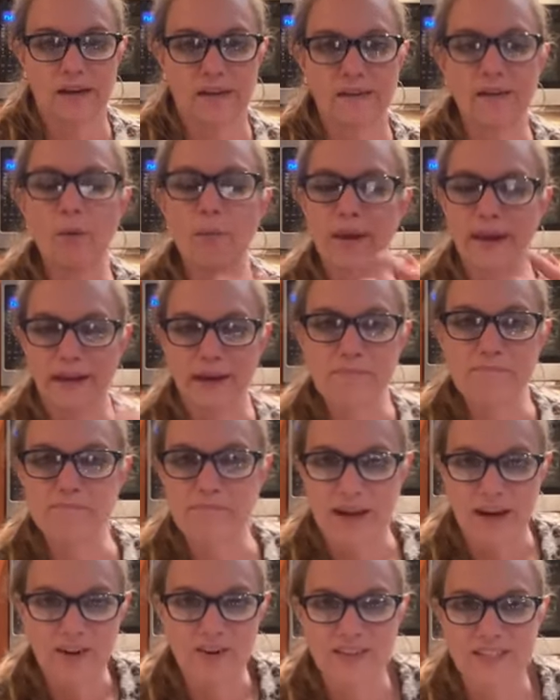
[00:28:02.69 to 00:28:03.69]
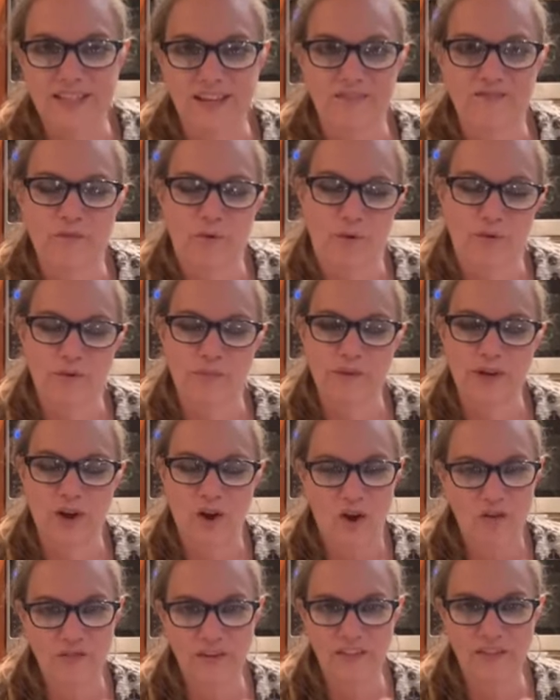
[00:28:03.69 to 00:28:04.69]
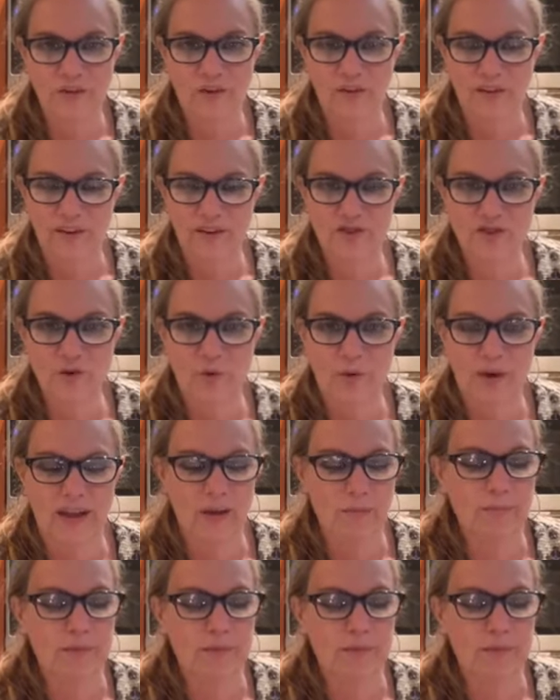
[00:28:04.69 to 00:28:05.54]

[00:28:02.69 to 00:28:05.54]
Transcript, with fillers: don't make it embarrassing for them, you know, hopefully they'll enjoy it,